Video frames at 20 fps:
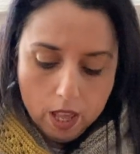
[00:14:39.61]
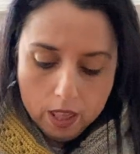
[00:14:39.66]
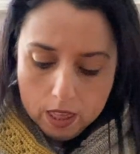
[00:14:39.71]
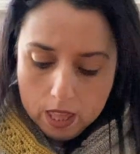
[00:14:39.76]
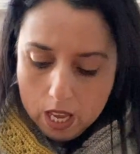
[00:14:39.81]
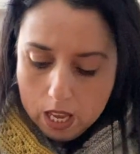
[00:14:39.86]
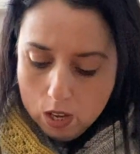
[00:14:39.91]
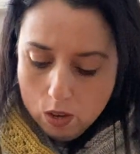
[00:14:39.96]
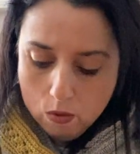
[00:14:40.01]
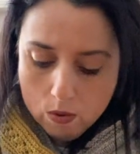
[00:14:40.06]

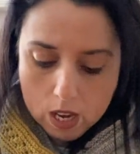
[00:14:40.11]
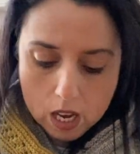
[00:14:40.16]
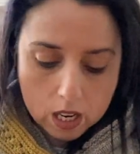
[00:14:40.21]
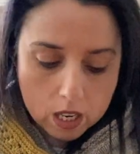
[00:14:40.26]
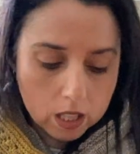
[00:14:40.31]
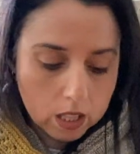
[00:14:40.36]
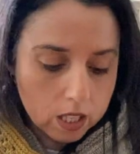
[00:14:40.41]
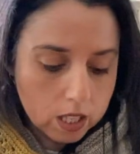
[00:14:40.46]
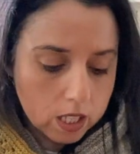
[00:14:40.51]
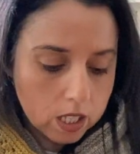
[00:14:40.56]
You get a
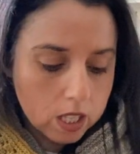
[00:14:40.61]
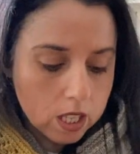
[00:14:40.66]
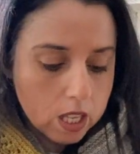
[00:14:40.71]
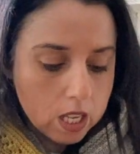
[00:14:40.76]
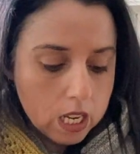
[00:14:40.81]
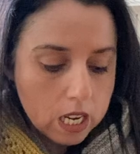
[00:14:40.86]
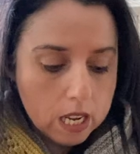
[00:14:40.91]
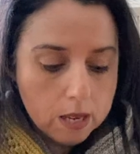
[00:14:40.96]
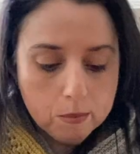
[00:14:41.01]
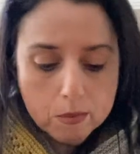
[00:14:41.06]
list of the
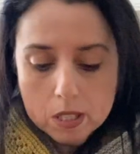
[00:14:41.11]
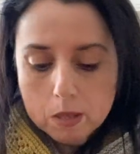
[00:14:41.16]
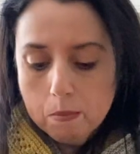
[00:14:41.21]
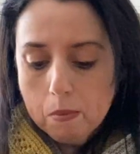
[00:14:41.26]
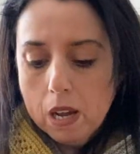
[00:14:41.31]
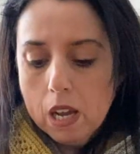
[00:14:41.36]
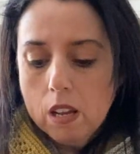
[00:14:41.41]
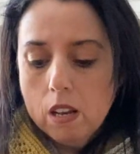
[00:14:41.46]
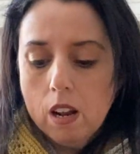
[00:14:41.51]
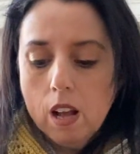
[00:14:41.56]
names,
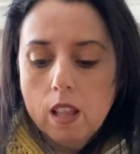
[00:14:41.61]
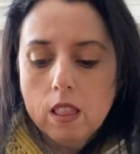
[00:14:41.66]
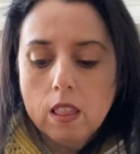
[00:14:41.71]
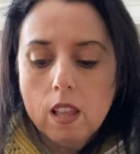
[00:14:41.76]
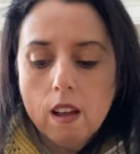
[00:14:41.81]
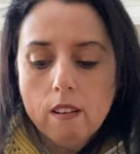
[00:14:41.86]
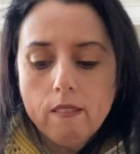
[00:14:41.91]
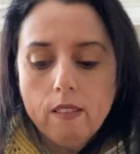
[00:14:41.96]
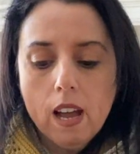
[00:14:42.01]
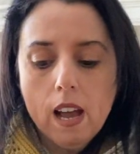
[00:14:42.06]
but I
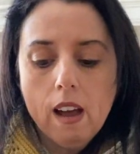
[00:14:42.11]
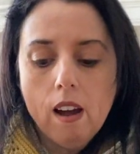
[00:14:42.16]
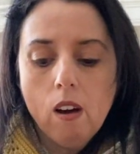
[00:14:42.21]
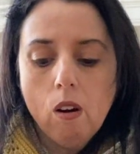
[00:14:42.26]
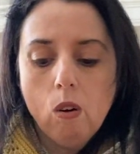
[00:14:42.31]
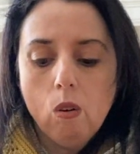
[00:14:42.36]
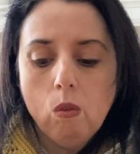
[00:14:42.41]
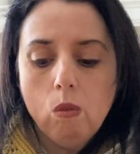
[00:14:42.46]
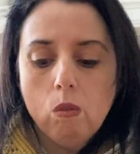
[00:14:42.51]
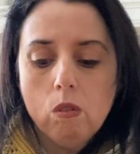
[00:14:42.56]
love
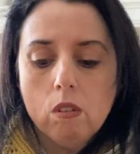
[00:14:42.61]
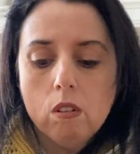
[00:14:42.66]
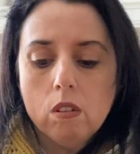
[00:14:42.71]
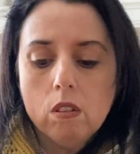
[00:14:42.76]
how